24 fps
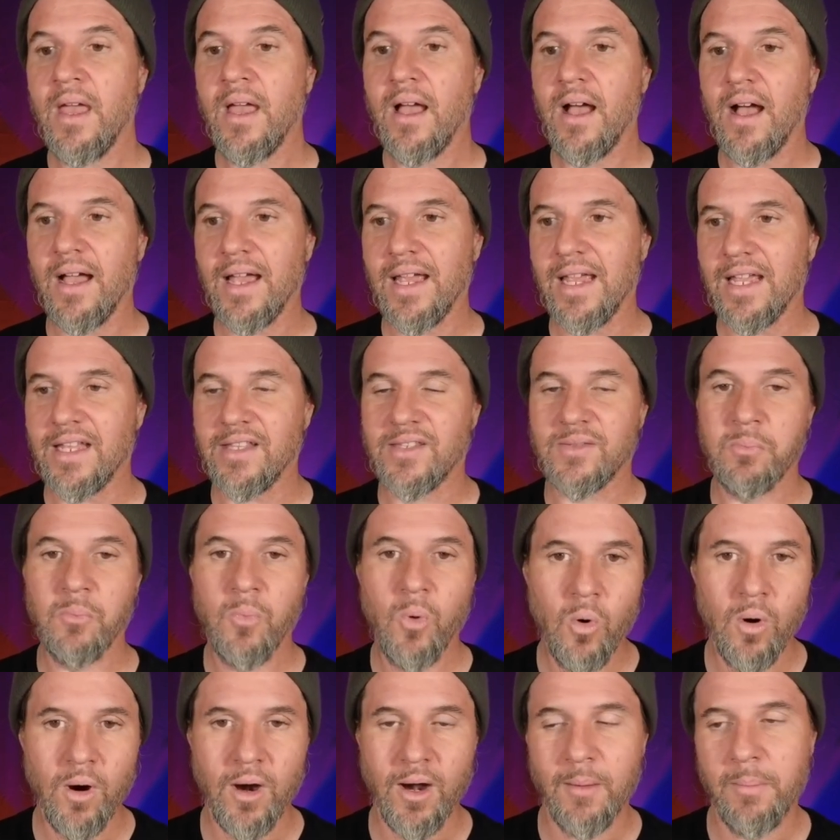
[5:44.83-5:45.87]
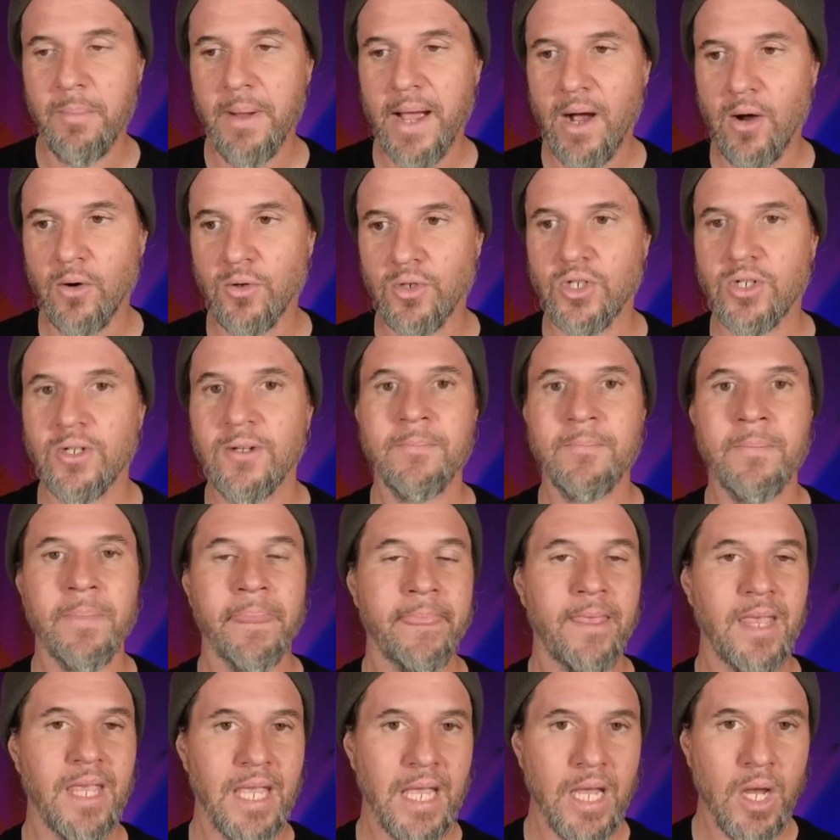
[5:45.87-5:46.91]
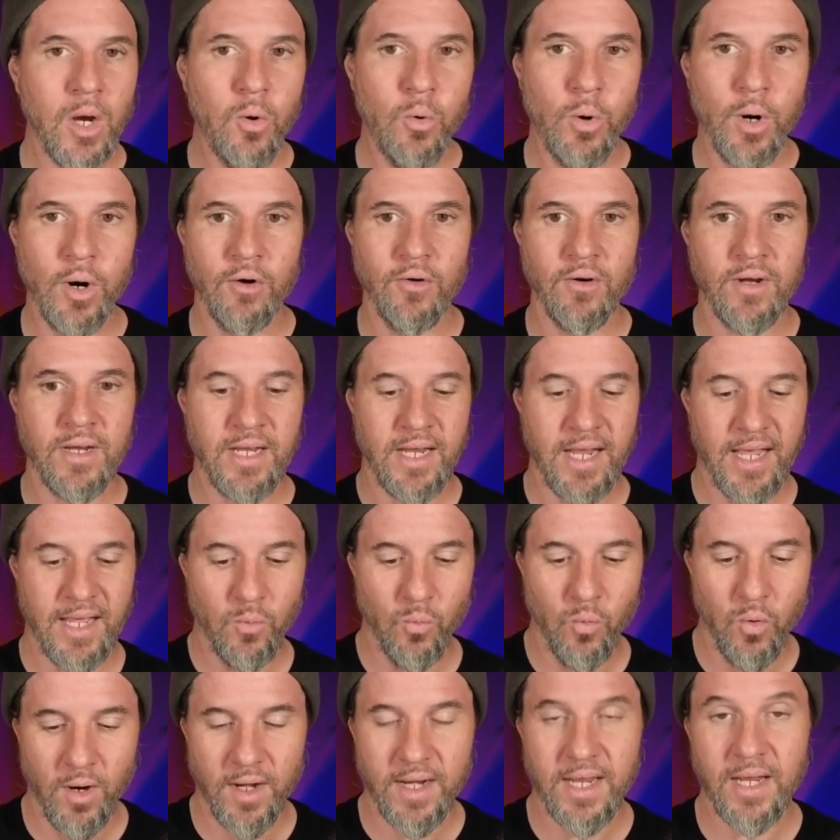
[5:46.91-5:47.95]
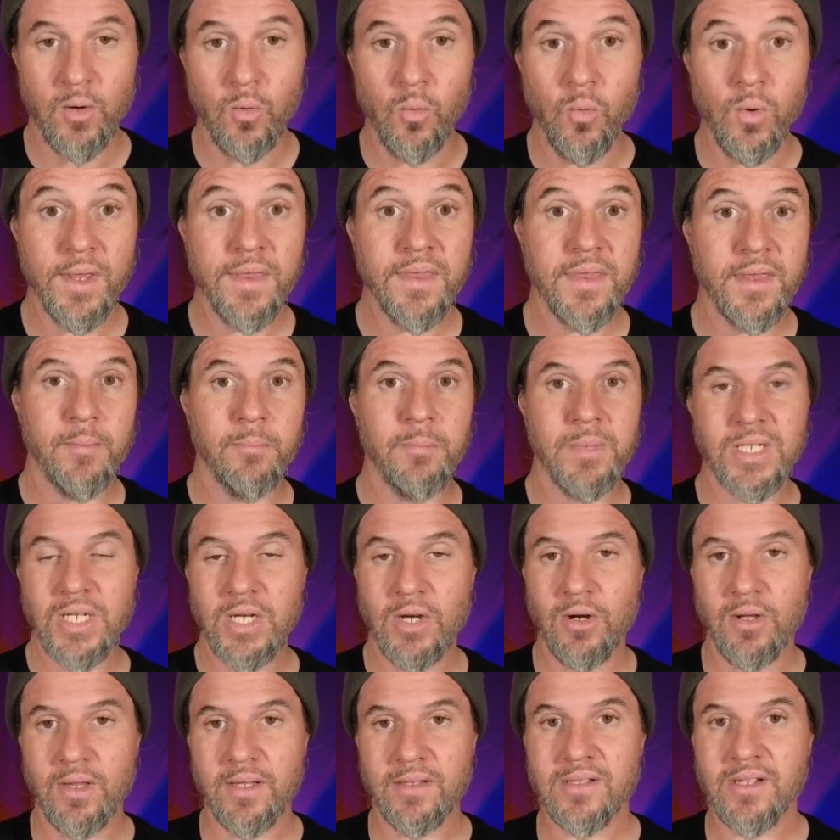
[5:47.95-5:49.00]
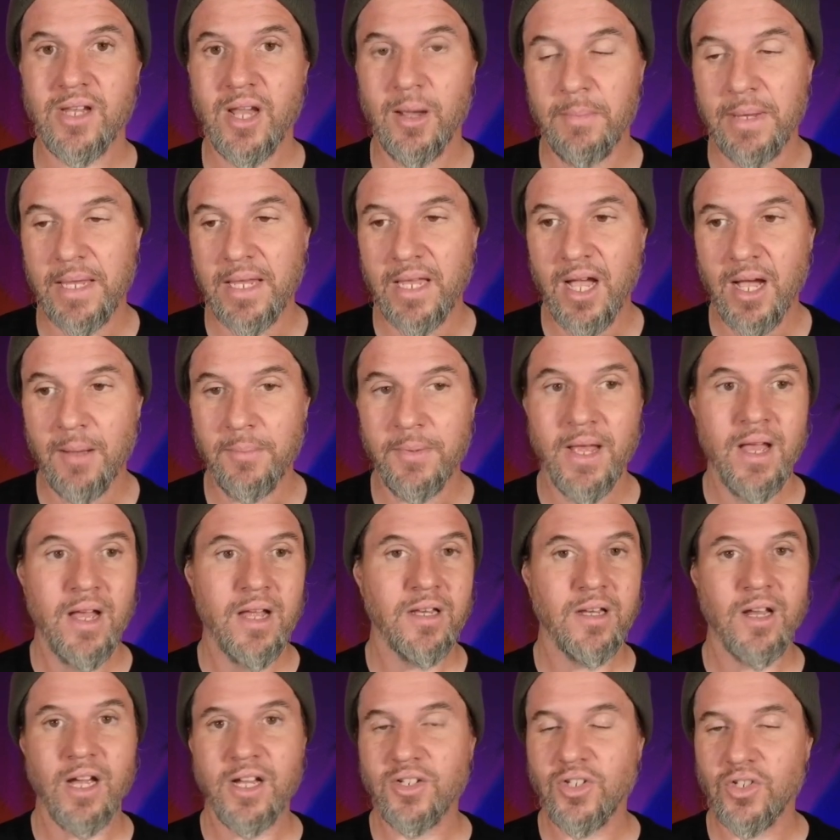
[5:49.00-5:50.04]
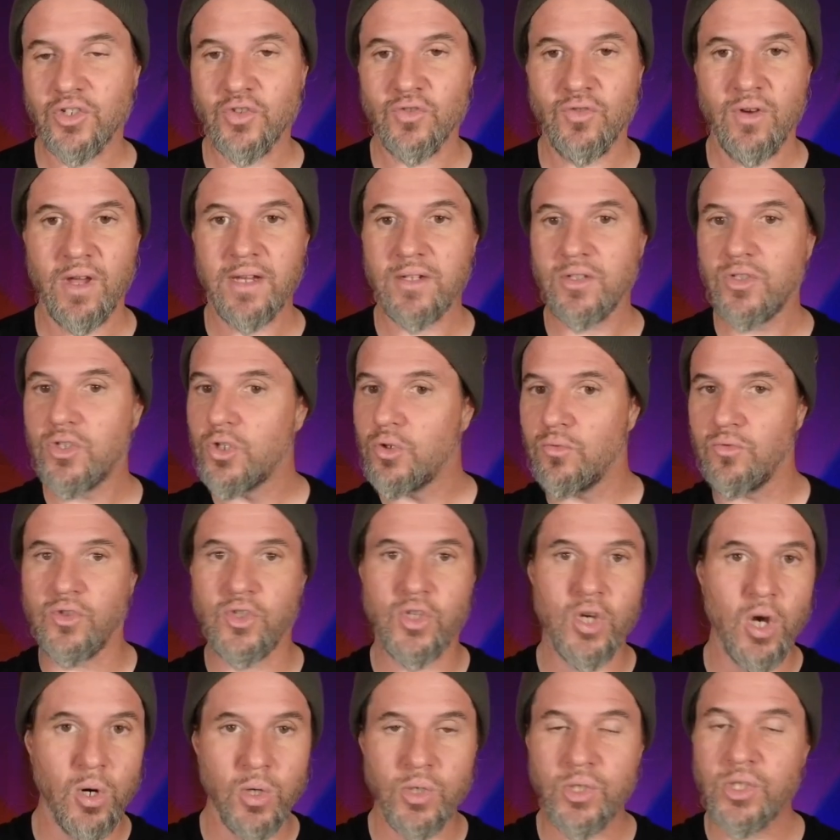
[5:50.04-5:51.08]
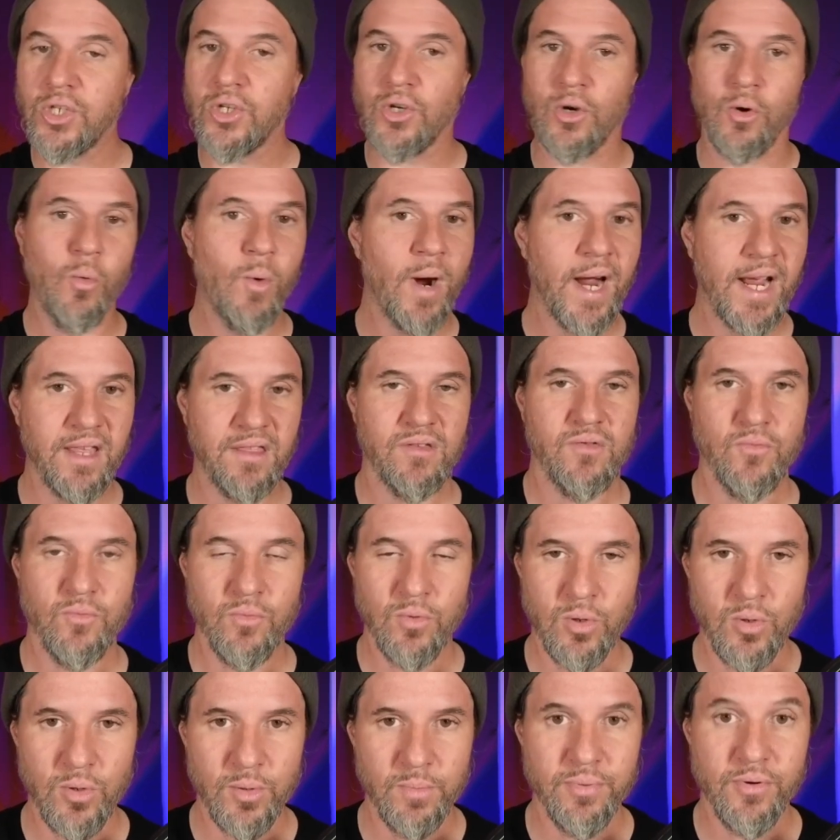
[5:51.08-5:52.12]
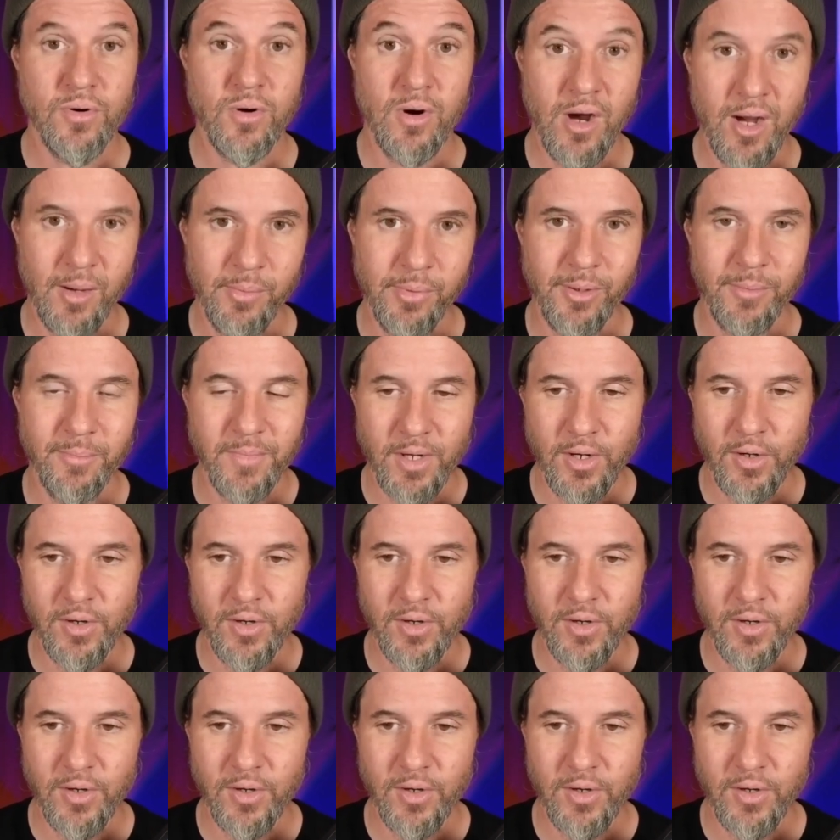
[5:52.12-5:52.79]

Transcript: Uh, it's more about inquiry and working with the material that's coming up, not just trying to dose your way through the problem.